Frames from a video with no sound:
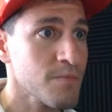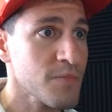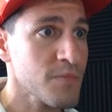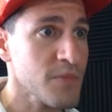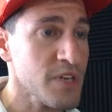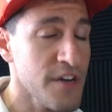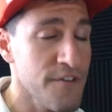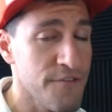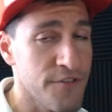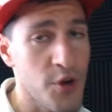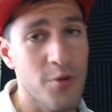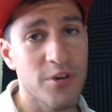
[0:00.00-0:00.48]

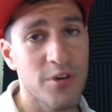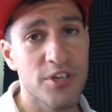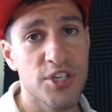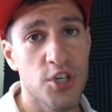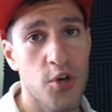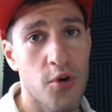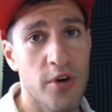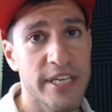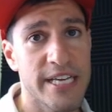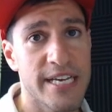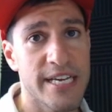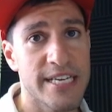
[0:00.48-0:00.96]
If you
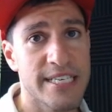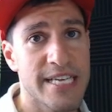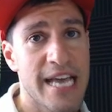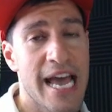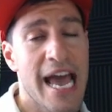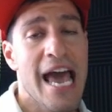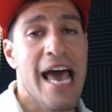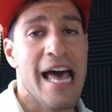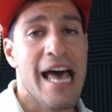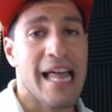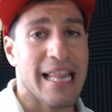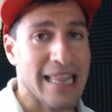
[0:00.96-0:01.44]
enjoy
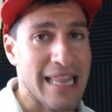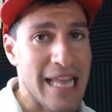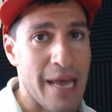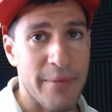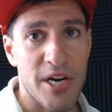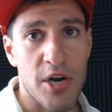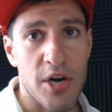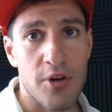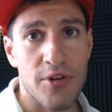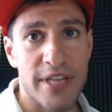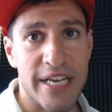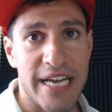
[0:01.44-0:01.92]
this, let me
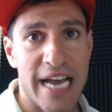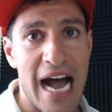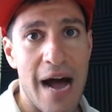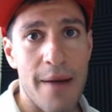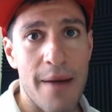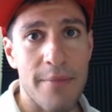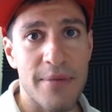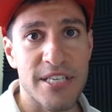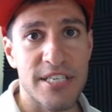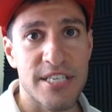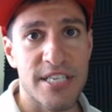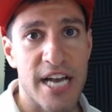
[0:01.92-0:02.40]
know in the
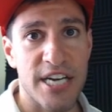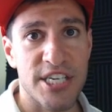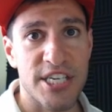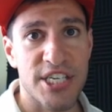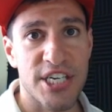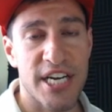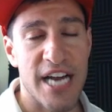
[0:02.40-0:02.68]
comment section.